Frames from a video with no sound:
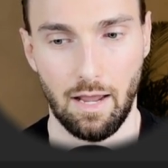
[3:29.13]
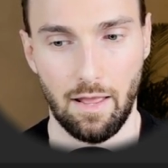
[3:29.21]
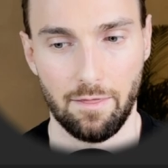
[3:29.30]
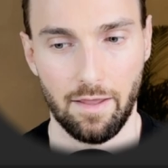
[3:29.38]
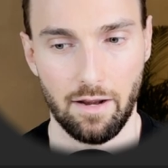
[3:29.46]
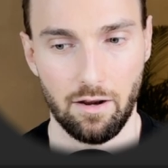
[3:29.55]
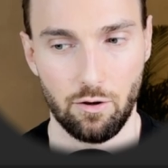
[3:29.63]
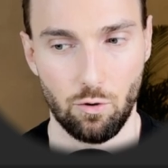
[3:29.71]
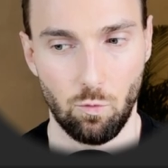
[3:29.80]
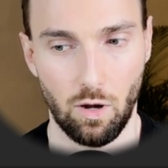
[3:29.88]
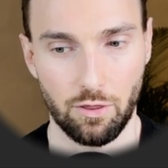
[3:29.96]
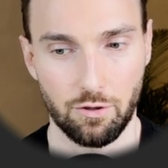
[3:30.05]
And then
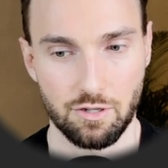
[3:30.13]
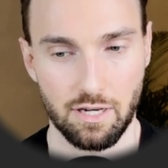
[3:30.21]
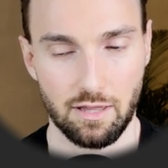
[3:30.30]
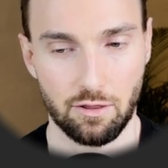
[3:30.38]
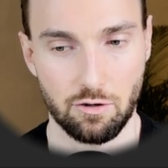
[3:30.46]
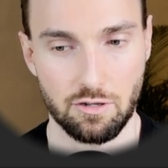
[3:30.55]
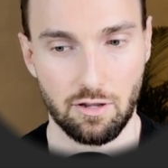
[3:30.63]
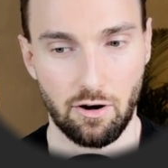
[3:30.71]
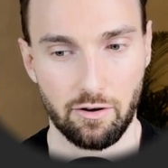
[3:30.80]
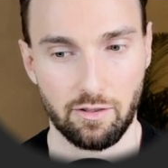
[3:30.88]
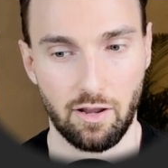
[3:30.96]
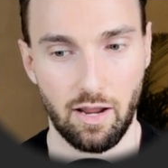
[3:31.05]
you want to set the
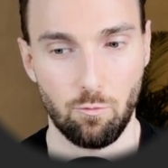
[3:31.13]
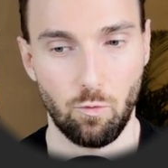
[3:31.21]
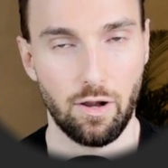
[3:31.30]
start time